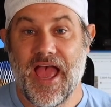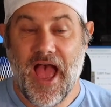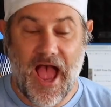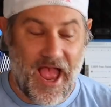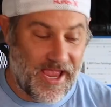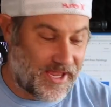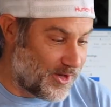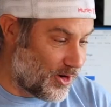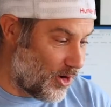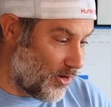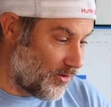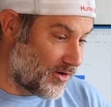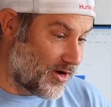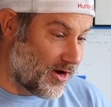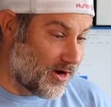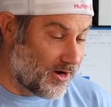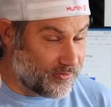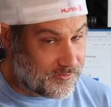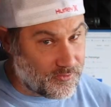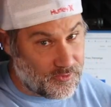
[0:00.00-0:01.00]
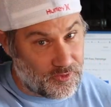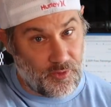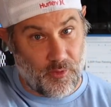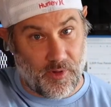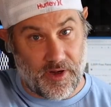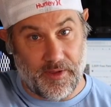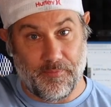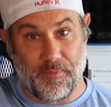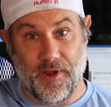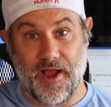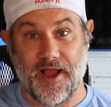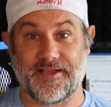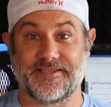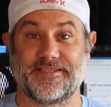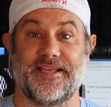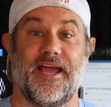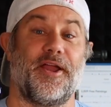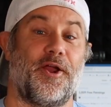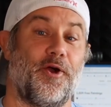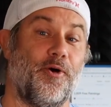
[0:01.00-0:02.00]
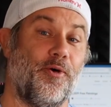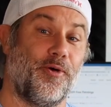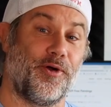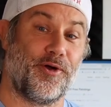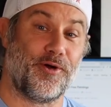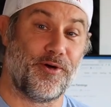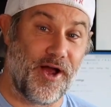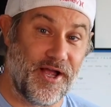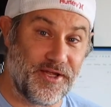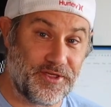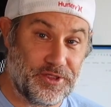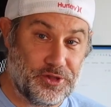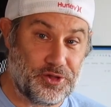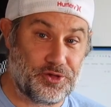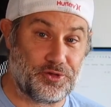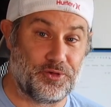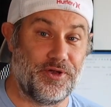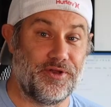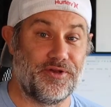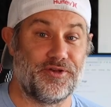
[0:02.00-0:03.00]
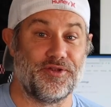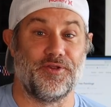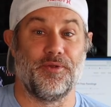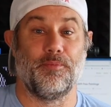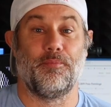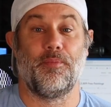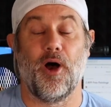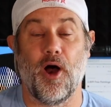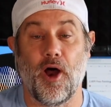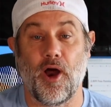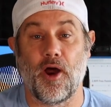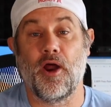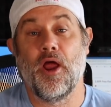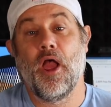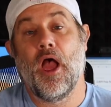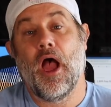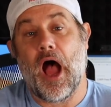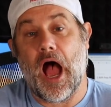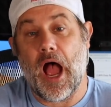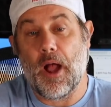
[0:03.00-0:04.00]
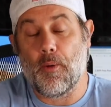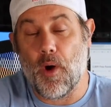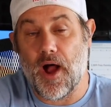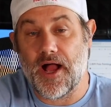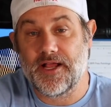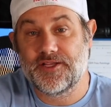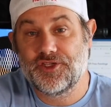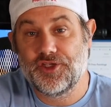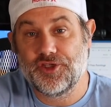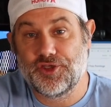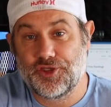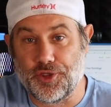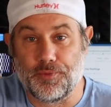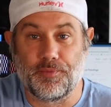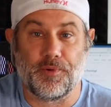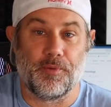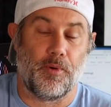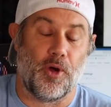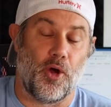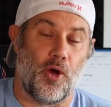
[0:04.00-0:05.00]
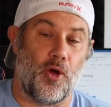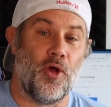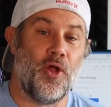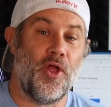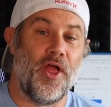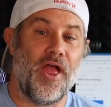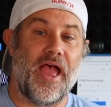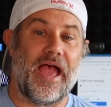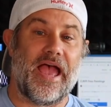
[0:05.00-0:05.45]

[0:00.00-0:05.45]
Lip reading: I get all the cards for 20 bucks. I go across the street to the bar. I watch the Super Bowl.